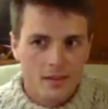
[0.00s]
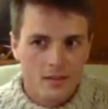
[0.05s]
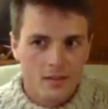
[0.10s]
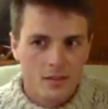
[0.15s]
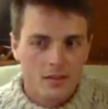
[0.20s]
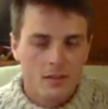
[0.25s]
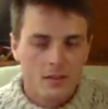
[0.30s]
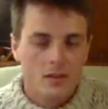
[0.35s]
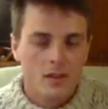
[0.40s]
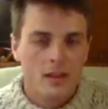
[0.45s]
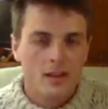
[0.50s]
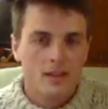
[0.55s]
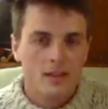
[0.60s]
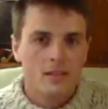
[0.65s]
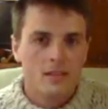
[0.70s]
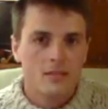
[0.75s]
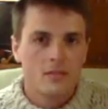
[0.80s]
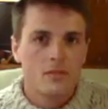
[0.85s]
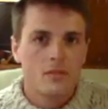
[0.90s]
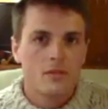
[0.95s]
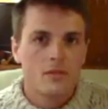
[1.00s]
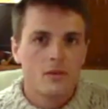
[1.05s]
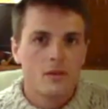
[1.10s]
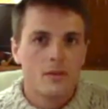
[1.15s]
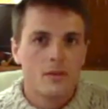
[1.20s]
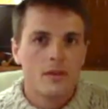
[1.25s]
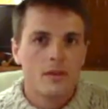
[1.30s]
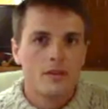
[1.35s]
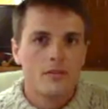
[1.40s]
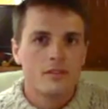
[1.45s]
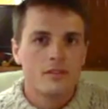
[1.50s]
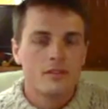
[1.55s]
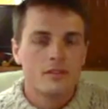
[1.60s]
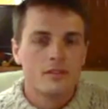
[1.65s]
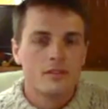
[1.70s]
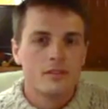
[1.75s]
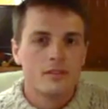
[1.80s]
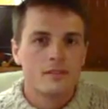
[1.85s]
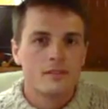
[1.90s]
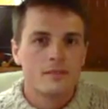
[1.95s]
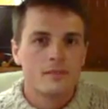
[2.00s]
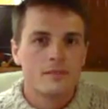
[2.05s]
which has all kinds of great benefits.